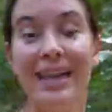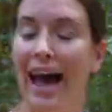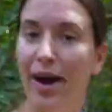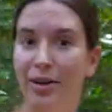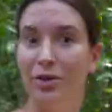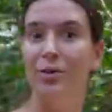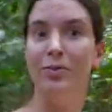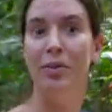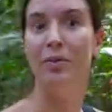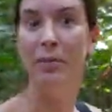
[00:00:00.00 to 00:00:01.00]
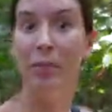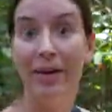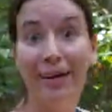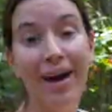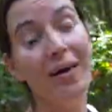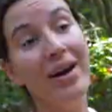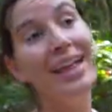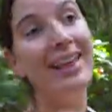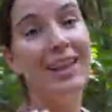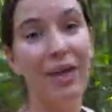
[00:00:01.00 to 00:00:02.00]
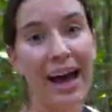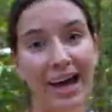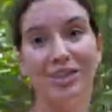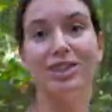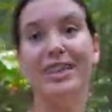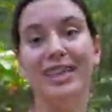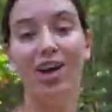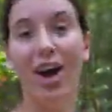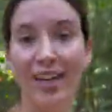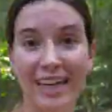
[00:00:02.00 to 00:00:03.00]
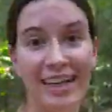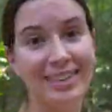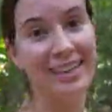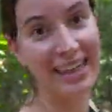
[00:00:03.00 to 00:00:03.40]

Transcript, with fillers: how do you remember where to go? There were actually contact